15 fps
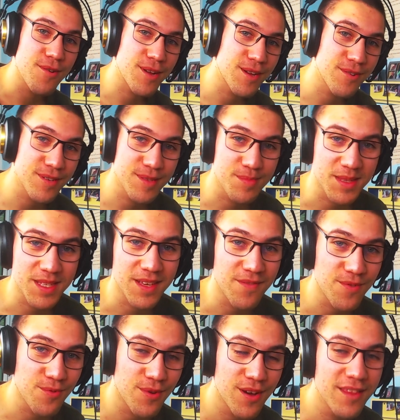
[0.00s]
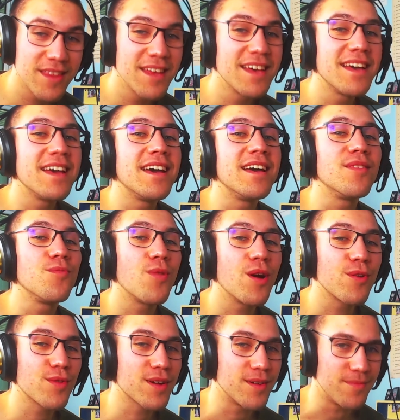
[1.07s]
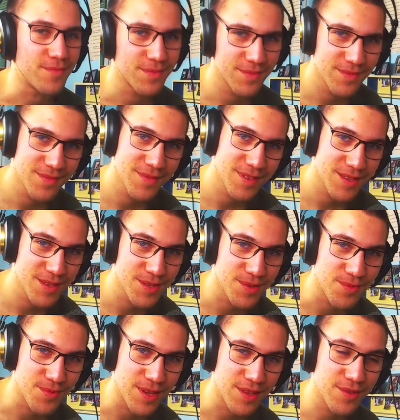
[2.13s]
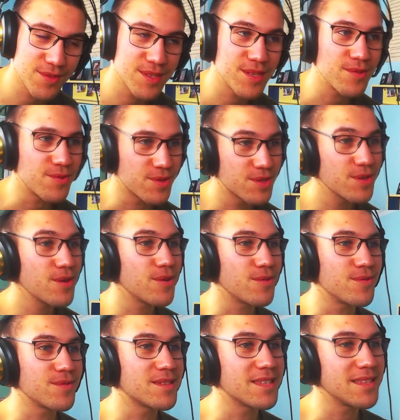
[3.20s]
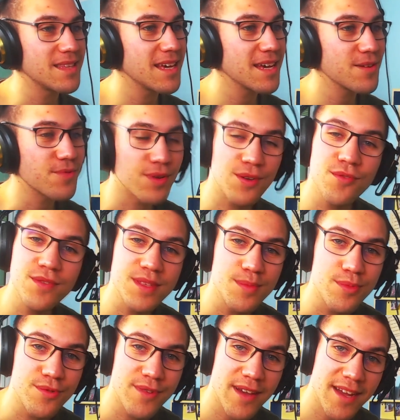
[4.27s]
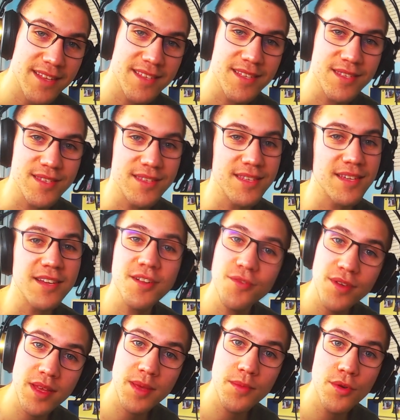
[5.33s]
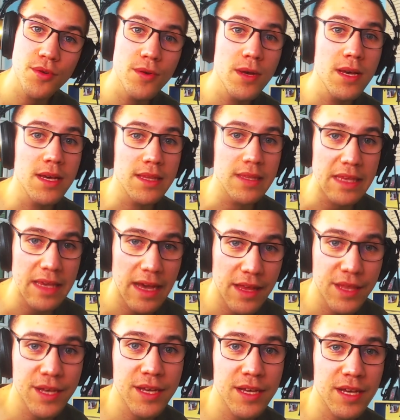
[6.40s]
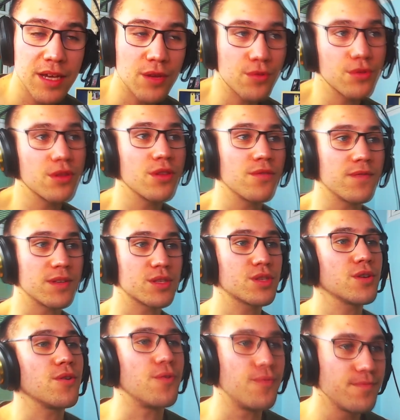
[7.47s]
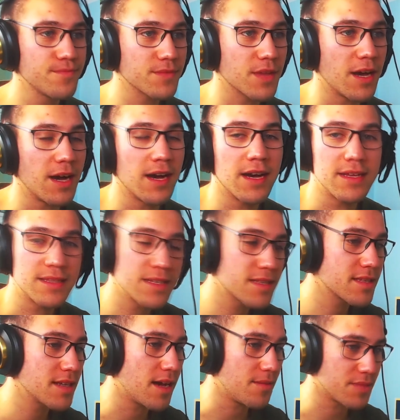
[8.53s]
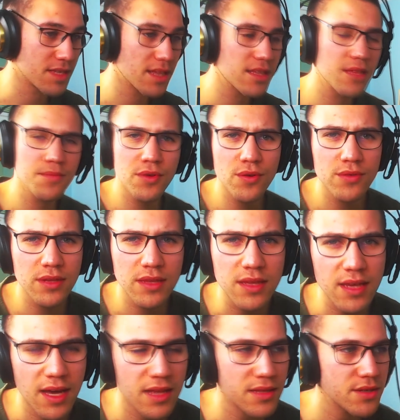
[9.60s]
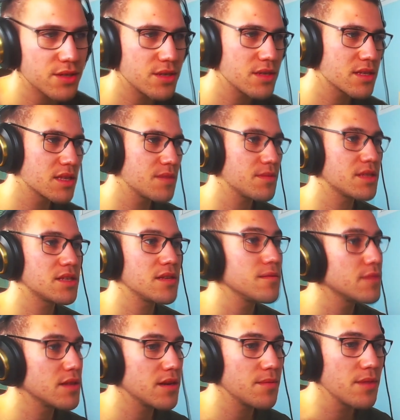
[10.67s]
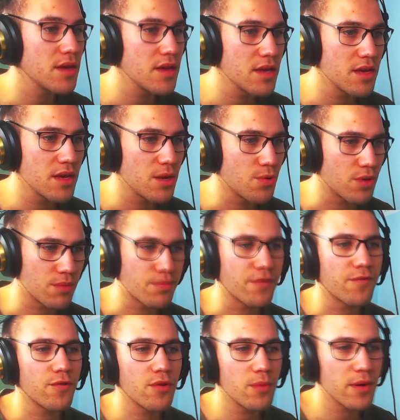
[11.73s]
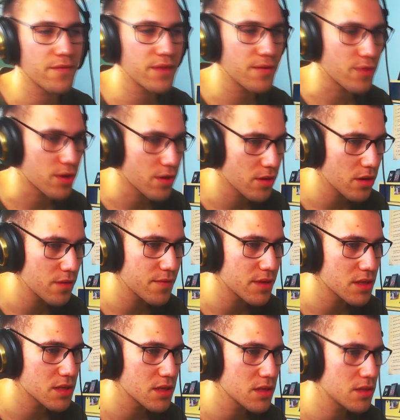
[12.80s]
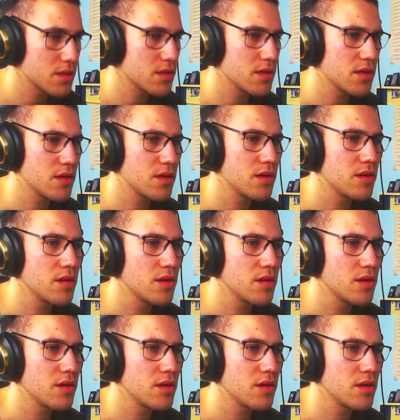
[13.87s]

Merry Christmas, everyone, and welcome to Radio Tio. So, today we're going to be reacting to the incredible Diana Ankudinova. So, this time, it's not going to be only Diana. She's going to be teaming up with a performer I've never heard of. This is